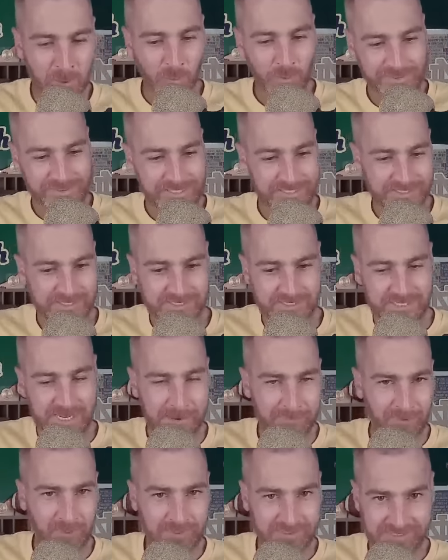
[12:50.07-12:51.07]
With the
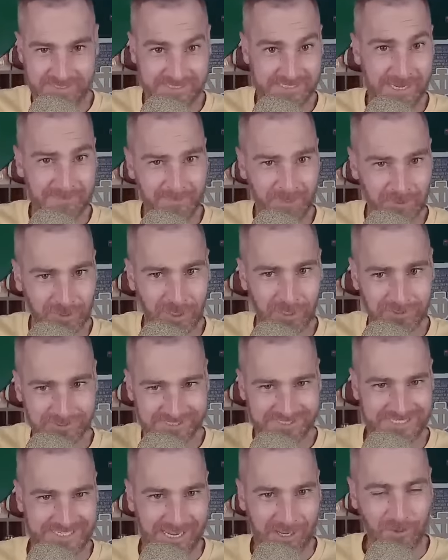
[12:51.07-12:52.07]
similar
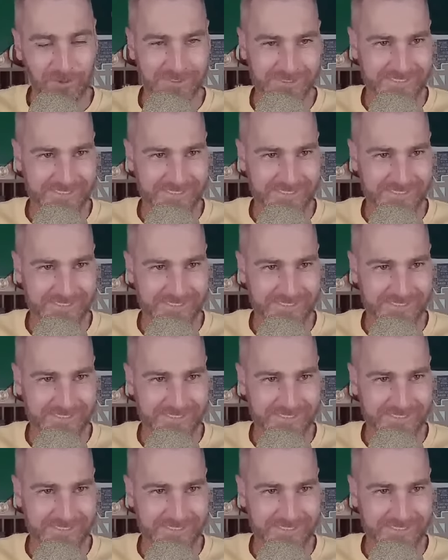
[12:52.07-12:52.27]
skill